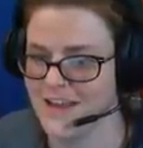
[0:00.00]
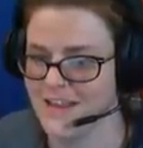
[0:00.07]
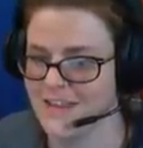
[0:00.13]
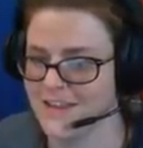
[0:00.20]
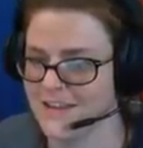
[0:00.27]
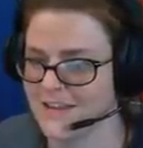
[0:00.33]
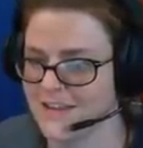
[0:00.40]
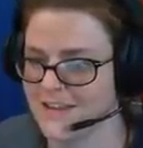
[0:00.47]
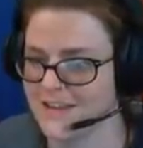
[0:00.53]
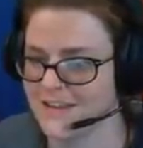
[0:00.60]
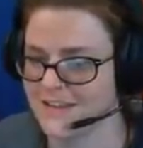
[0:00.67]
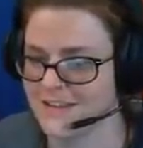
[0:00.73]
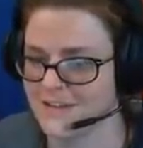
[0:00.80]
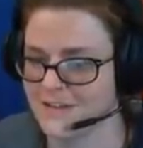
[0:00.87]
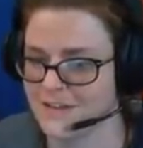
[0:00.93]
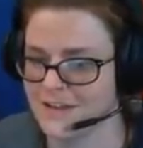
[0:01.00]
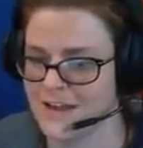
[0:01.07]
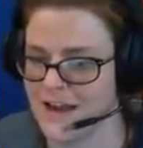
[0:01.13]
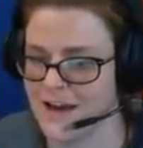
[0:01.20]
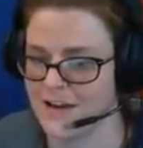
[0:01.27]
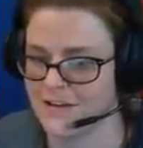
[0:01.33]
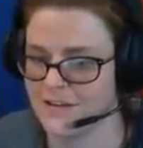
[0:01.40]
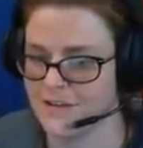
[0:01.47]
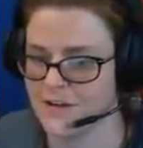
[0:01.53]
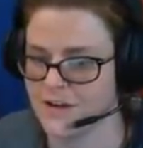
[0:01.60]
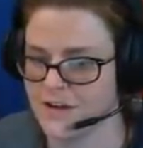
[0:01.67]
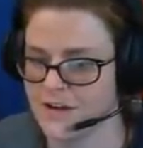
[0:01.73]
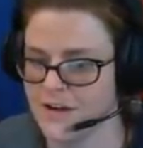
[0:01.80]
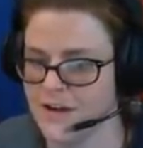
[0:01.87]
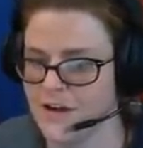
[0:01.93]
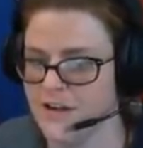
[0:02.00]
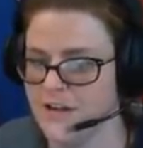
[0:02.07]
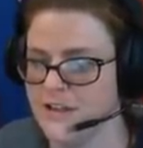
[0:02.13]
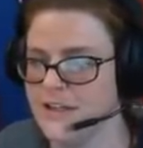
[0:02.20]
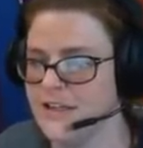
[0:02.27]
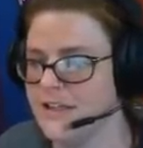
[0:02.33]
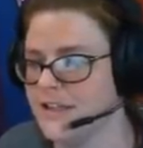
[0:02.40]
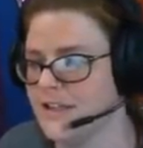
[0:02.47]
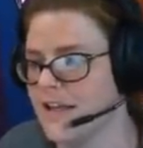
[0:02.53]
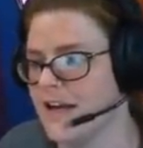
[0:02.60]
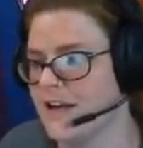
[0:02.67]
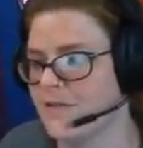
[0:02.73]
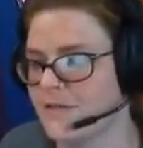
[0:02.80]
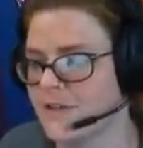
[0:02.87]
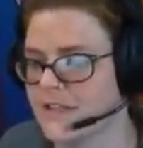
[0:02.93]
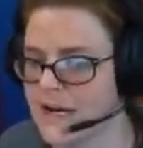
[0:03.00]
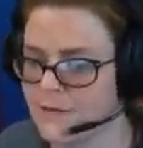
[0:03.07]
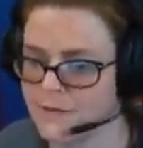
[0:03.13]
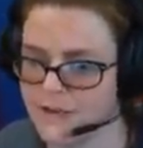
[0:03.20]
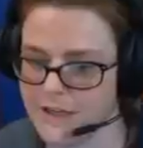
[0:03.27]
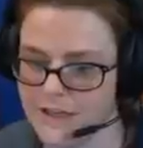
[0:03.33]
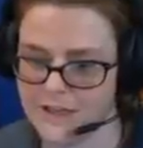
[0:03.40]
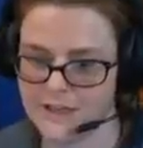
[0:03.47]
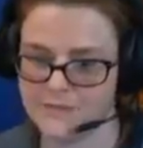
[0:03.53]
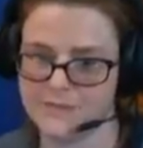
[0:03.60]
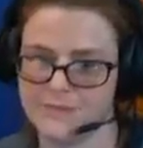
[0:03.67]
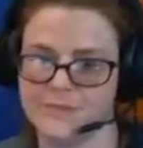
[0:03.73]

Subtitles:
this is, yeah. So this is kind of what's happening here.